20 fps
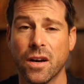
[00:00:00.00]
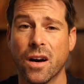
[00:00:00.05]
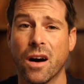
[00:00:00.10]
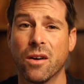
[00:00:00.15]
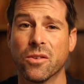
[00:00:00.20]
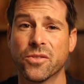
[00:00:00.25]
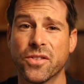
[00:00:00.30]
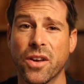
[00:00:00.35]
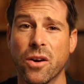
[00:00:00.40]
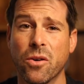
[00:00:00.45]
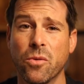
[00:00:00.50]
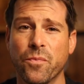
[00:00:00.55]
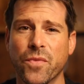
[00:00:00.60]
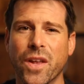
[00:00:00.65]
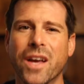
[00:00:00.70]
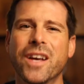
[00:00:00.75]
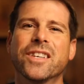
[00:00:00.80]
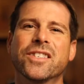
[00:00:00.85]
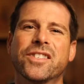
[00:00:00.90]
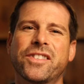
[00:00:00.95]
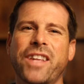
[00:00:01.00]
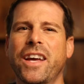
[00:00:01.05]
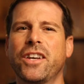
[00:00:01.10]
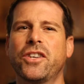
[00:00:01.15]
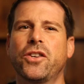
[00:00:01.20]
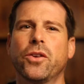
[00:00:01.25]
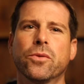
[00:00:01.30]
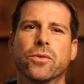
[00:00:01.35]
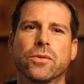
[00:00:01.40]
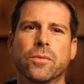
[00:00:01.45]
Also,
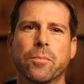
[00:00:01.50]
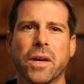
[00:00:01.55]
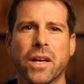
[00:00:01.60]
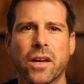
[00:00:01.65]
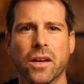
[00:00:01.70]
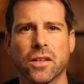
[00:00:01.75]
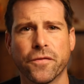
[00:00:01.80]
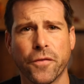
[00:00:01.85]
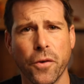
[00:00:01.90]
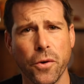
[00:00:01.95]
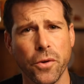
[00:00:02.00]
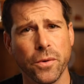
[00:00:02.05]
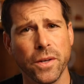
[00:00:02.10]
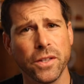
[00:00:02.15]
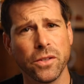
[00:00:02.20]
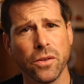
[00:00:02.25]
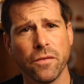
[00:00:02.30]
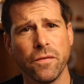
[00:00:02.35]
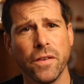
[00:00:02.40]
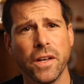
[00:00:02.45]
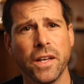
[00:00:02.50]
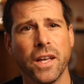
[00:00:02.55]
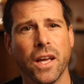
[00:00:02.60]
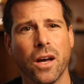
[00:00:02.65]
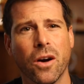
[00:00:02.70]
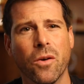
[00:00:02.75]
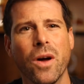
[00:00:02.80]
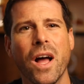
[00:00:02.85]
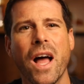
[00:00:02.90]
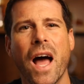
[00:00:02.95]
stay tuned, because further into the
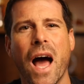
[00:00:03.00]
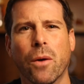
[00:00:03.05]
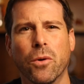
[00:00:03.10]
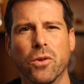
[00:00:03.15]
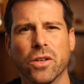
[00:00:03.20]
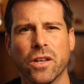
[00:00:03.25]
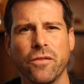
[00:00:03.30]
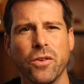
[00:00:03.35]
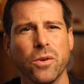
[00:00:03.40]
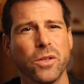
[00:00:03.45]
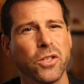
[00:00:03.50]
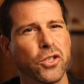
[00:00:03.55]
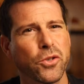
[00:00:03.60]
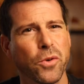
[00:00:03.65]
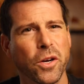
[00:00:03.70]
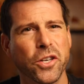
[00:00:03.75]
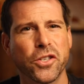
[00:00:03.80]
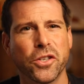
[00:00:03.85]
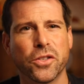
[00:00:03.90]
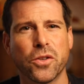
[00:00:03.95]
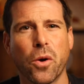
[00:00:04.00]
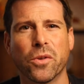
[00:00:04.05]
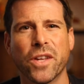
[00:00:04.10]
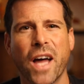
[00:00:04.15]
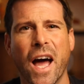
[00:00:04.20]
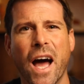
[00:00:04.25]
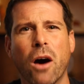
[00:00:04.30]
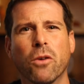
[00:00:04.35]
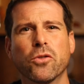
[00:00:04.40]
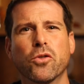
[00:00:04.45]
video, I will give you instruction on
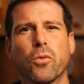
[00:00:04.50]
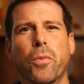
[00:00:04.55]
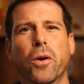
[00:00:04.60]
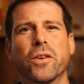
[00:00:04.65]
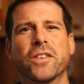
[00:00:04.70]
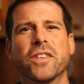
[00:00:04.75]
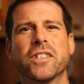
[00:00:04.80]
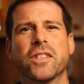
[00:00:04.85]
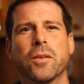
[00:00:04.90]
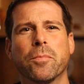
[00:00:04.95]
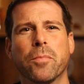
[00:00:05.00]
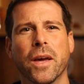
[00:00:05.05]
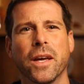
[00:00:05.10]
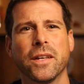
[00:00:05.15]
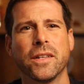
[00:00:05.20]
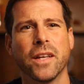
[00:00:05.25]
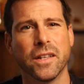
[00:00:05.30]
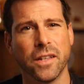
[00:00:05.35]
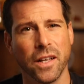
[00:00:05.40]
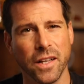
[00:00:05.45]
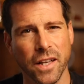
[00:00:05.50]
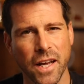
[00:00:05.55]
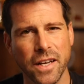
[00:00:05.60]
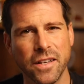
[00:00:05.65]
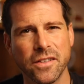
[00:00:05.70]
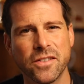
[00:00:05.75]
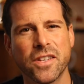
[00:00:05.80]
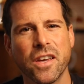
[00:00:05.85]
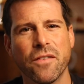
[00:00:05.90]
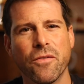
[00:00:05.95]
how to participate in the
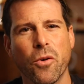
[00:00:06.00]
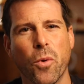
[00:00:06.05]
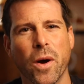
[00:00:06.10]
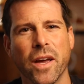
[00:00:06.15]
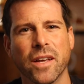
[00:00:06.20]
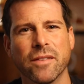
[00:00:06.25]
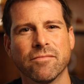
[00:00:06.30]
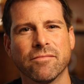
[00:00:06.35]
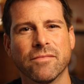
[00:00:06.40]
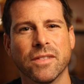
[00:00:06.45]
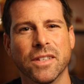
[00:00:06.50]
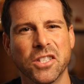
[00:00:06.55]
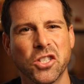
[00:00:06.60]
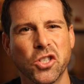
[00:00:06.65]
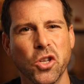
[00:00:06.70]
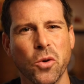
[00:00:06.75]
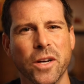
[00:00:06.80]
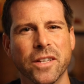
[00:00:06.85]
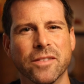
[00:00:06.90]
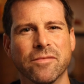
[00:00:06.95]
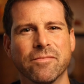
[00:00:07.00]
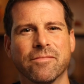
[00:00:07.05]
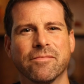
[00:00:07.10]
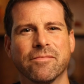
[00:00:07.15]
latest giveaway. Let's do it!